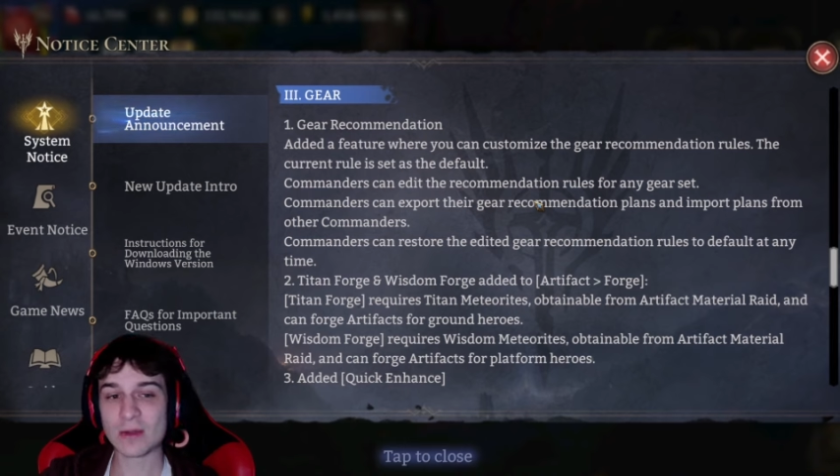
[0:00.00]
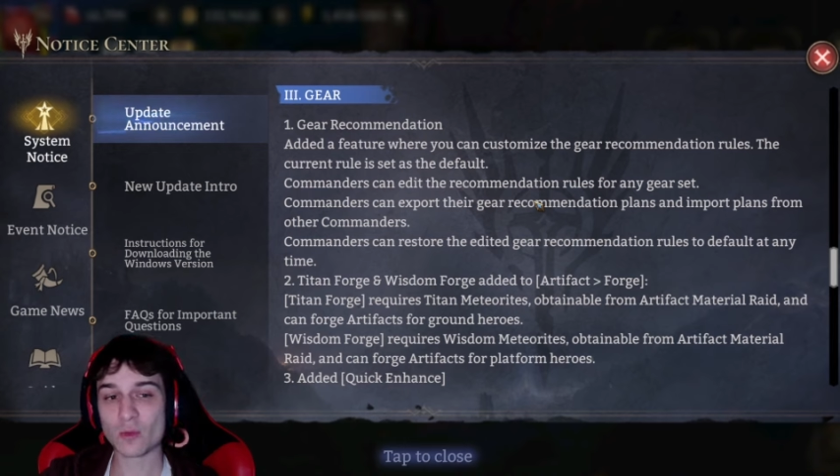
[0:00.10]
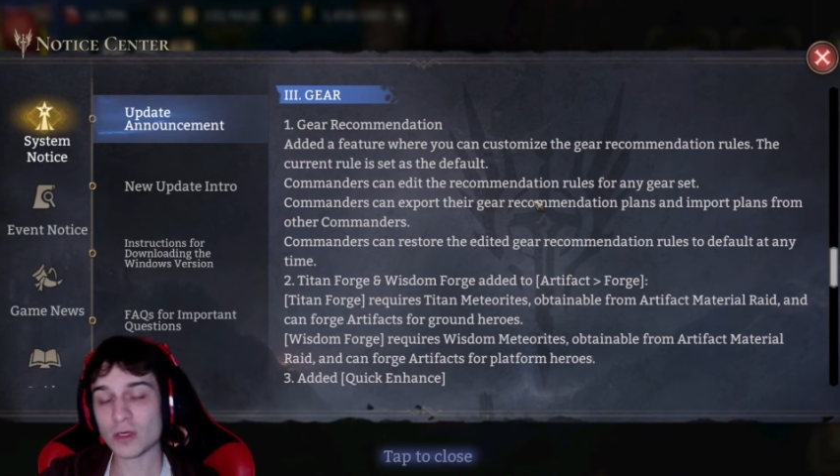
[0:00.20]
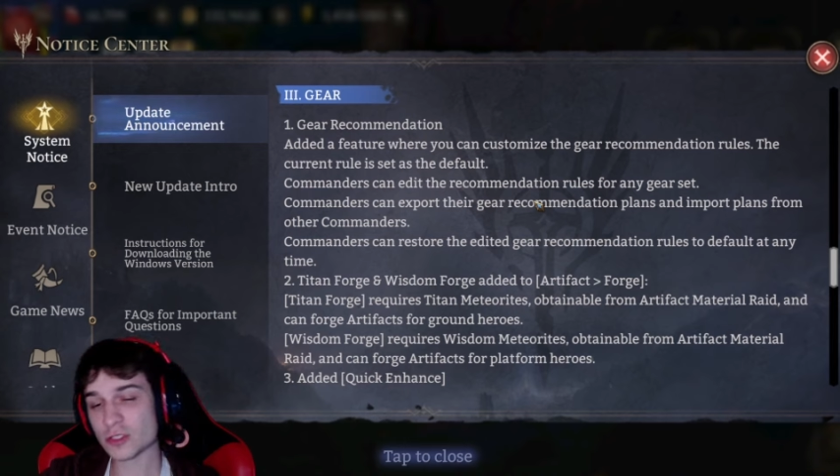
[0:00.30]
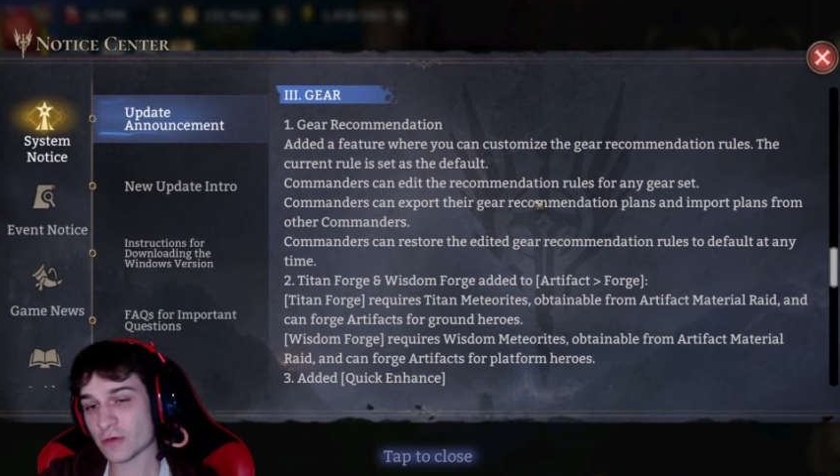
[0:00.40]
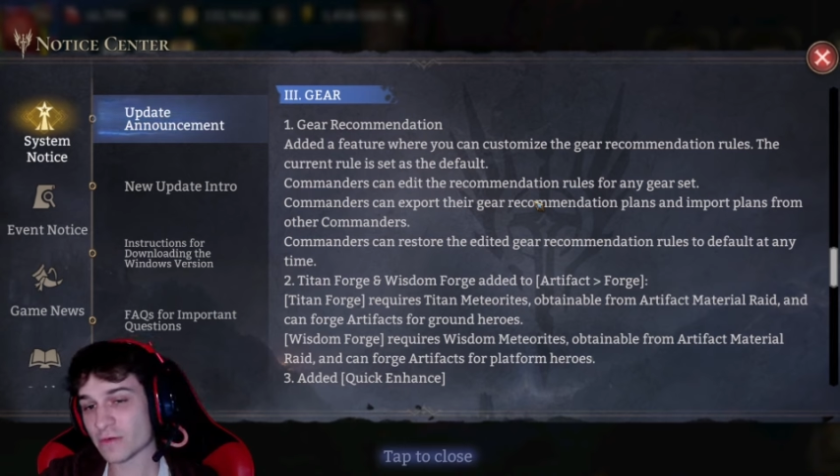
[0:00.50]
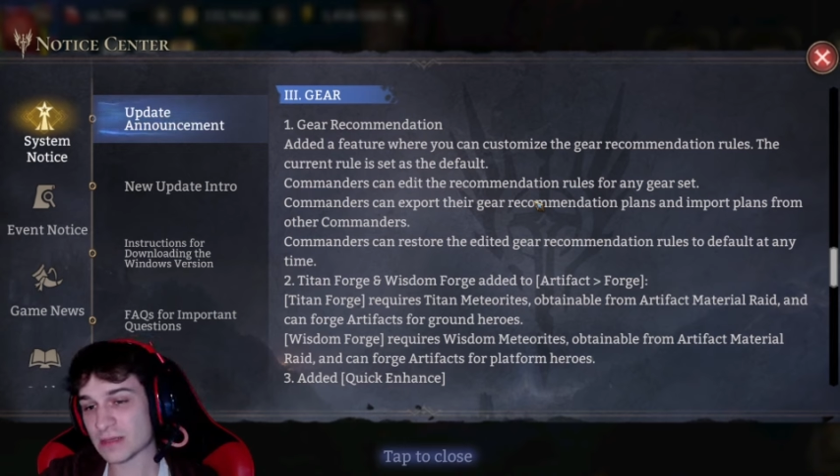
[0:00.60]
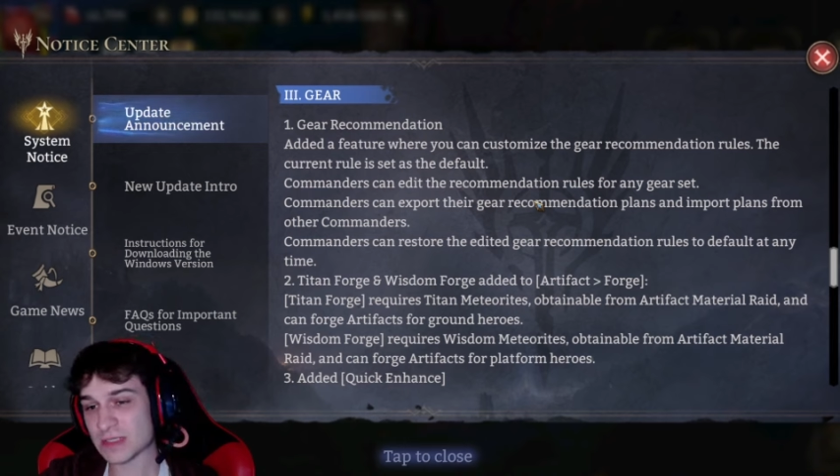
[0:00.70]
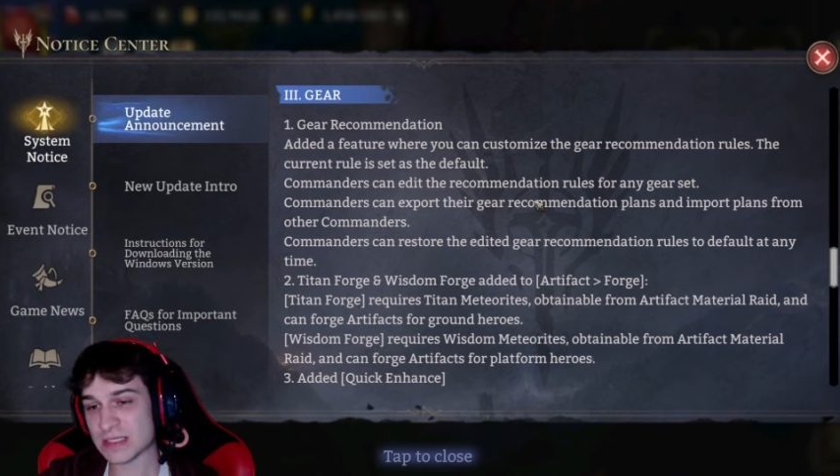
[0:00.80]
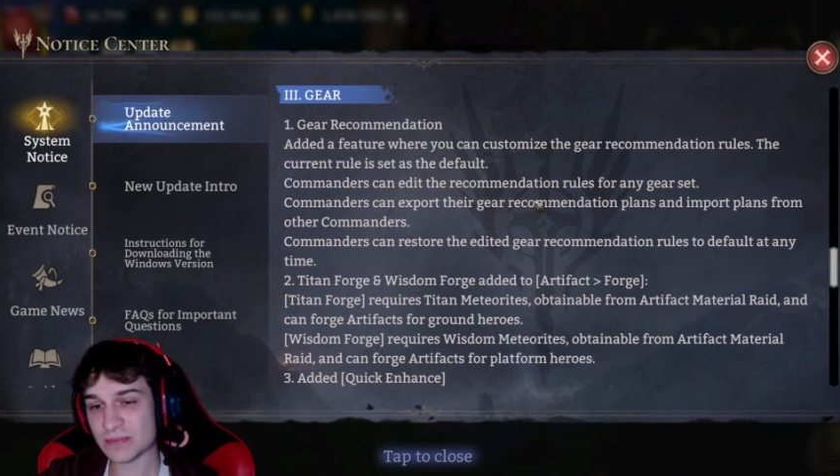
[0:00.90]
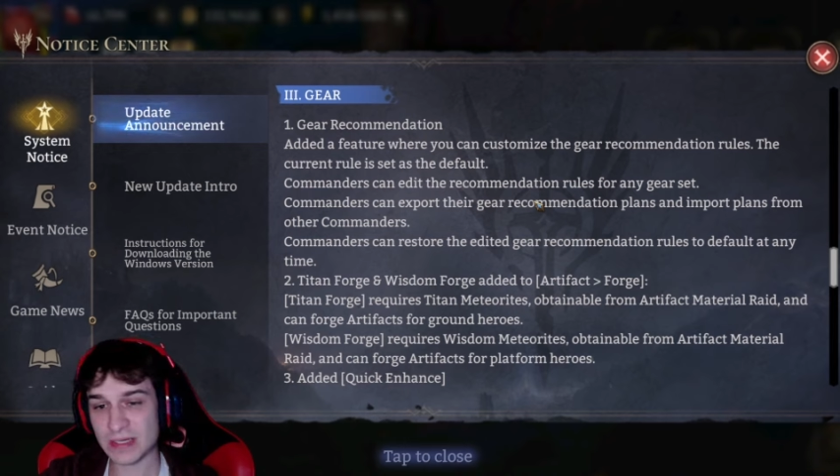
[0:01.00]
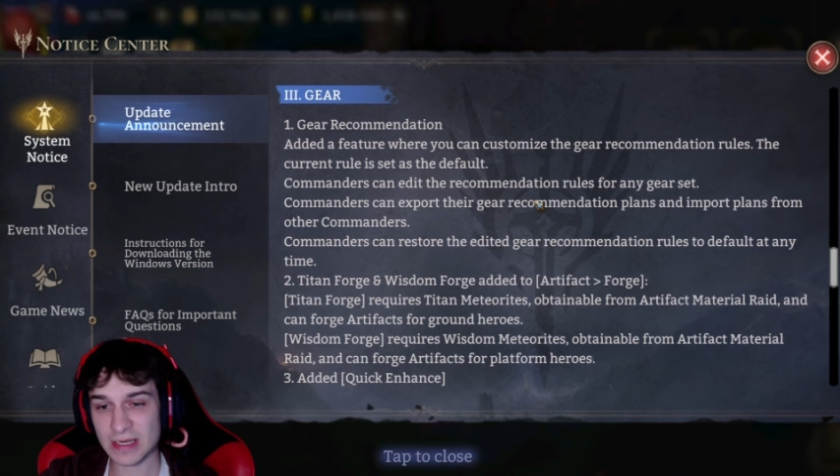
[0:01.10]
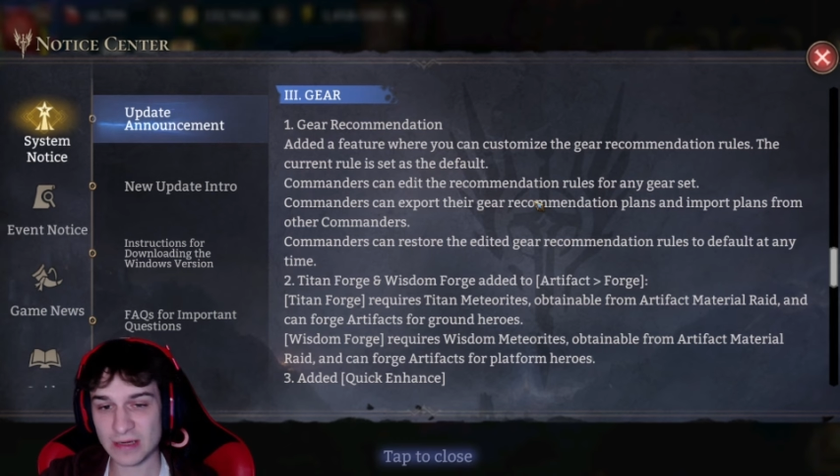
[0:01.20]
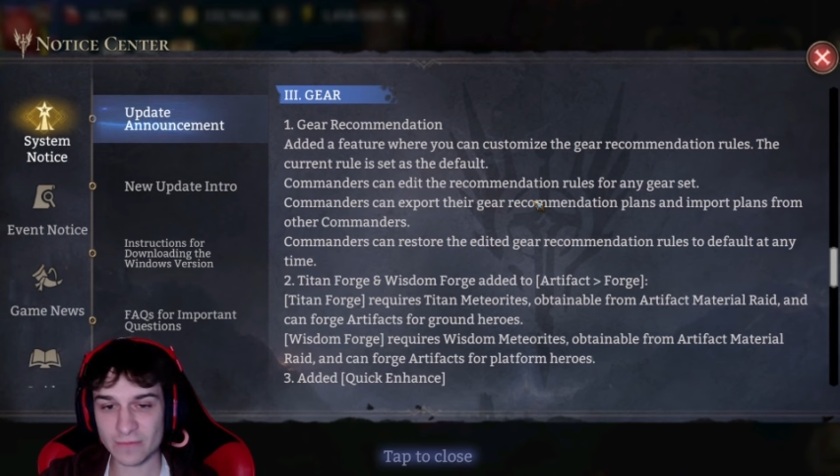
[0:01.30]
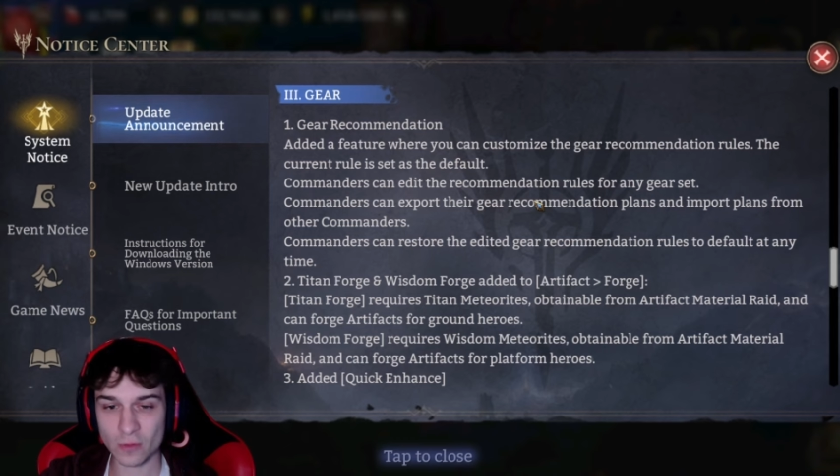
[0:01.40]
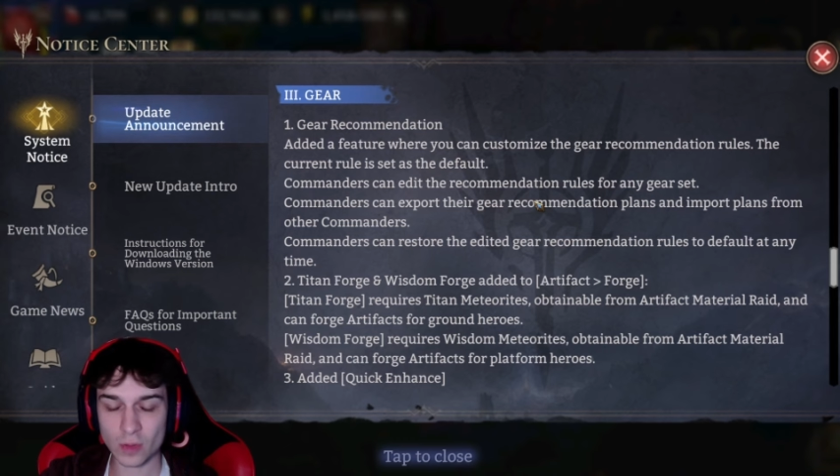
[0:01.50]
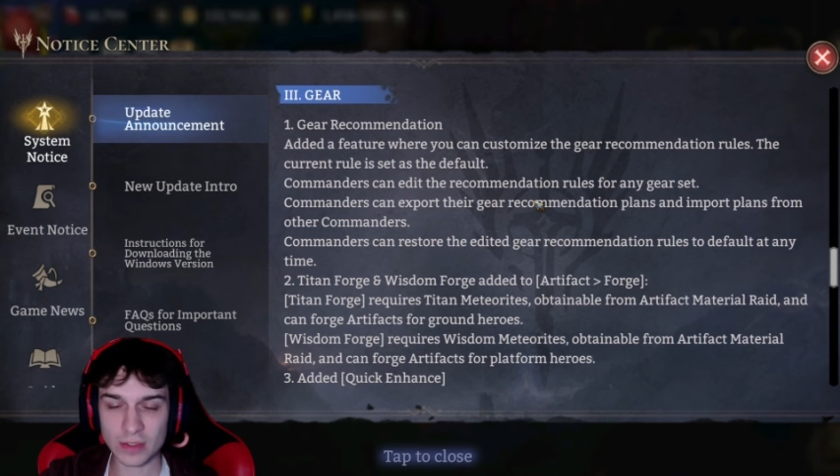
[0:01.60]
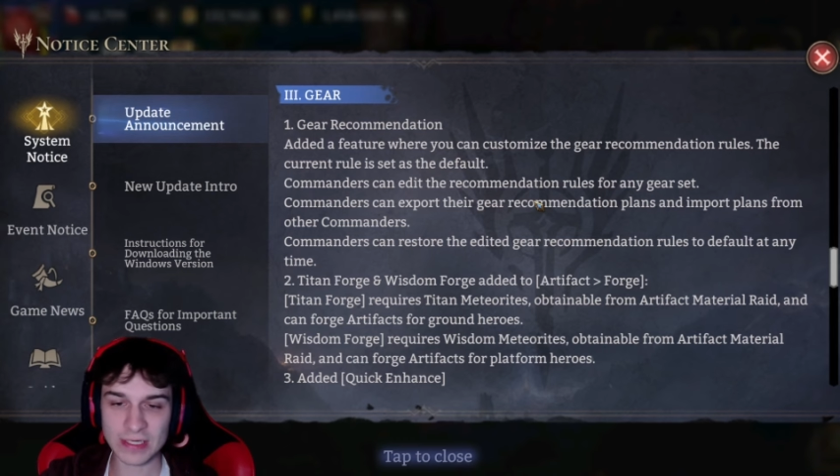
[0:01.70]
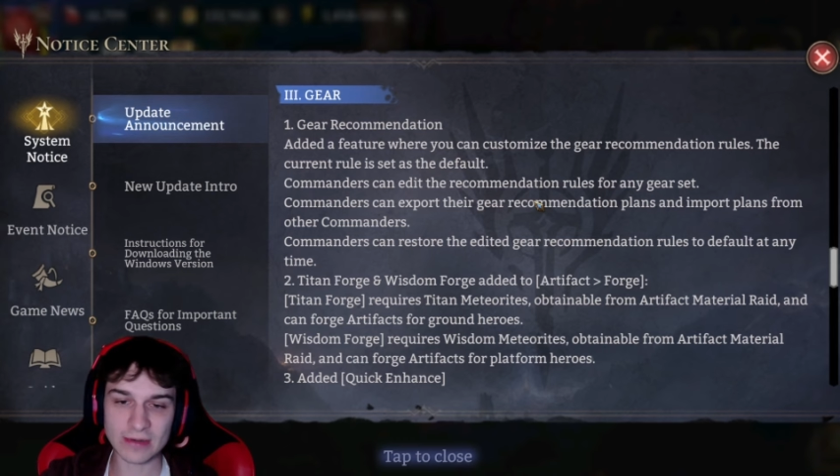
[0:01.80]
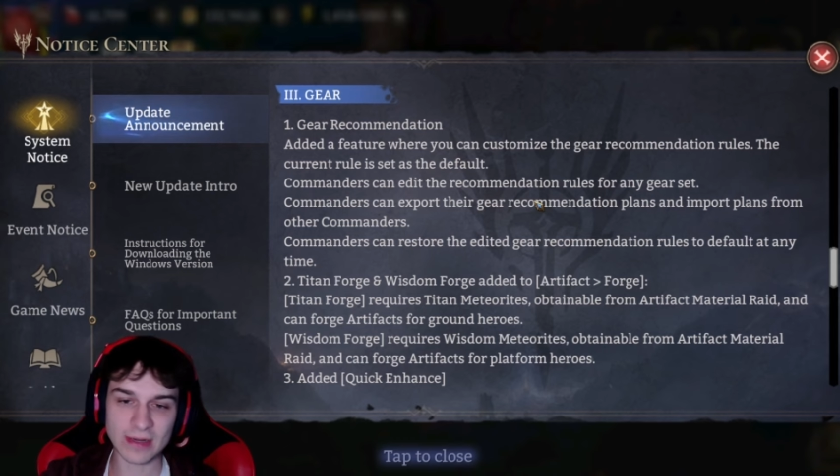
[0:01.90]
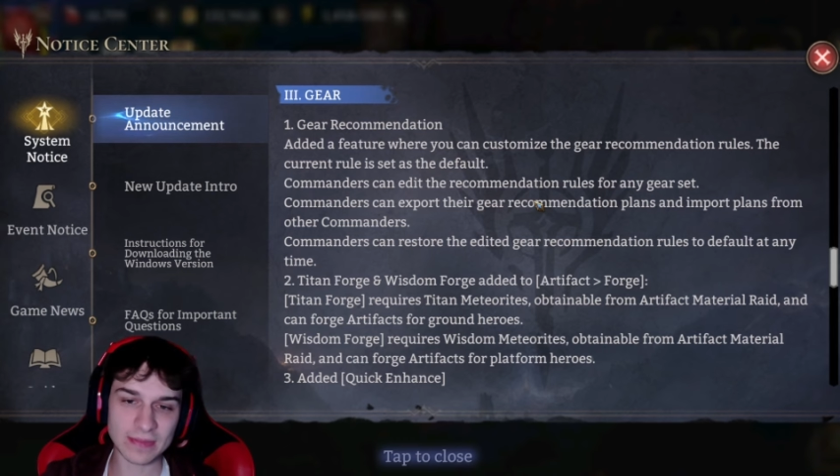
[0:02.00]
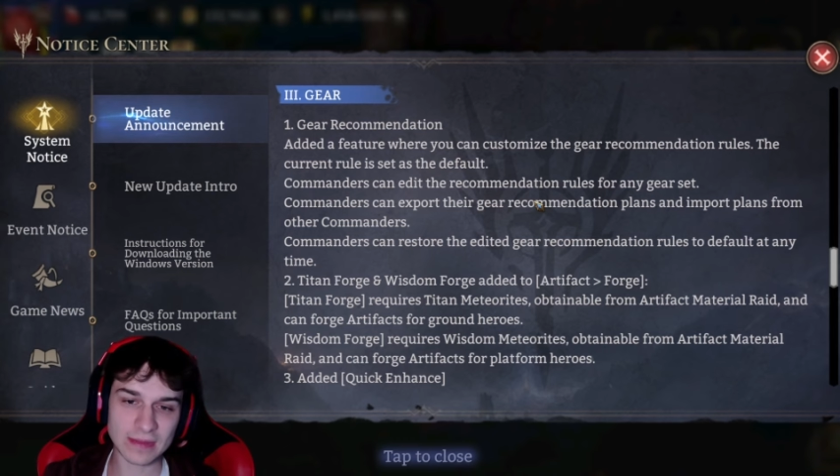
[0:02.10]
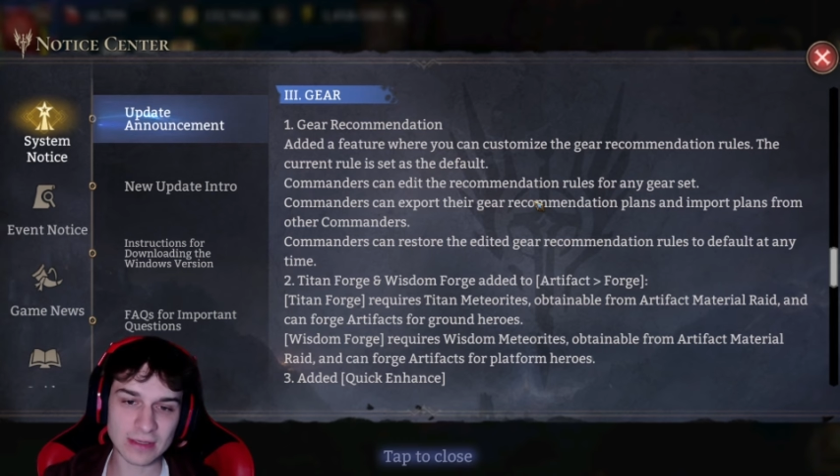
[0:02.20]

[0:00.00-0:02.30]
Watcher of Realms has been here for one year and